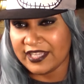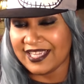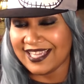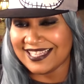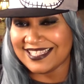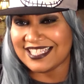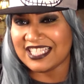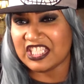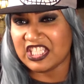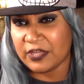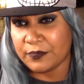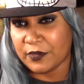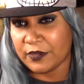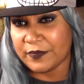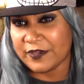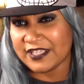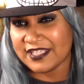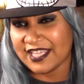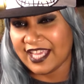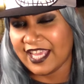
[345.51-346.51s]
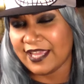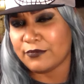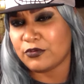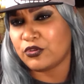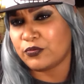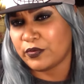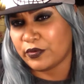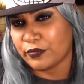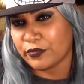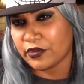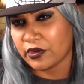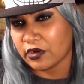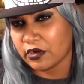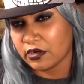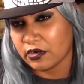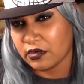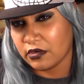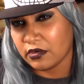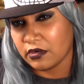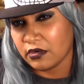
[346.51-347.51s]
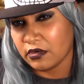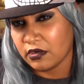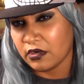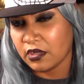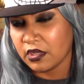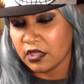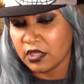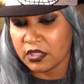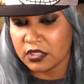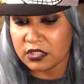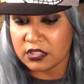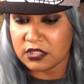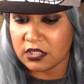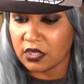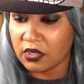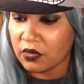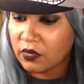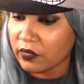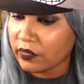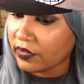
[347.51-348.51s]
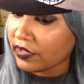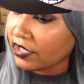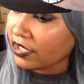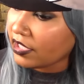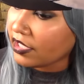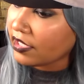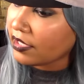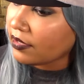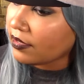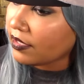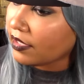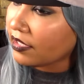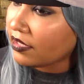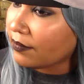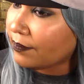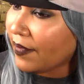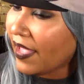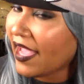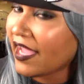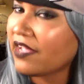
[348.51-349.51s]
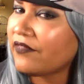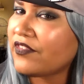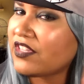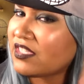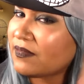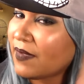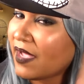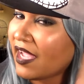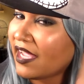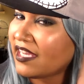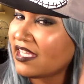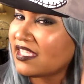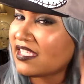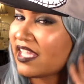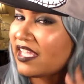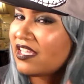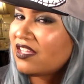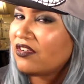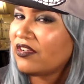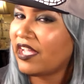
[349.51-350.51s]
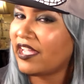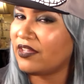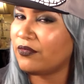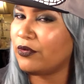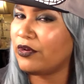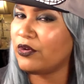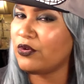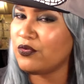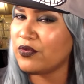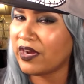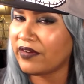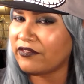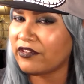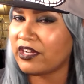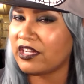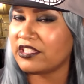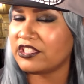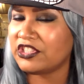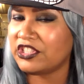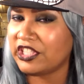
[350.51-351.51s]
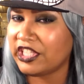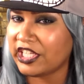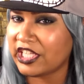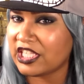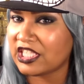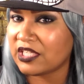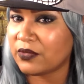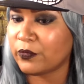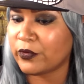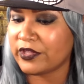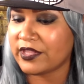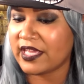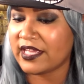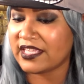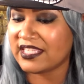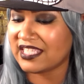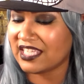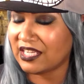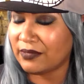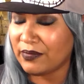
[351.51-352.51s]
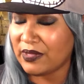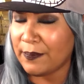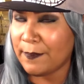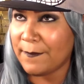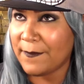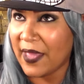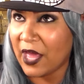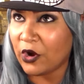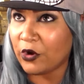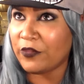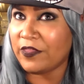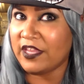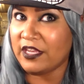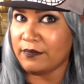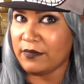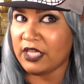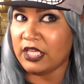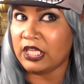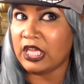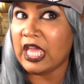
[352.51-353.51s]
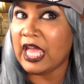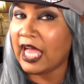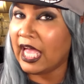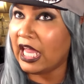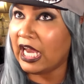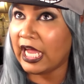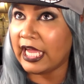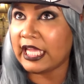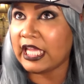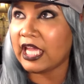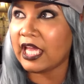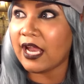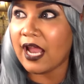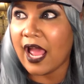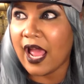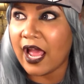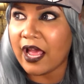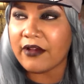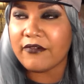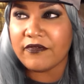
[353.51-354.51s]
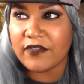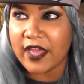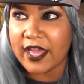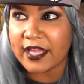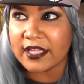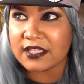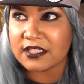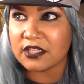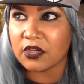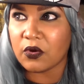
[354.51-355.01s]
He has to step up his game to be with her. So in the back of his mind, he's like, okay, well, whoever she ends up with is going to be better than me. And I can't have that.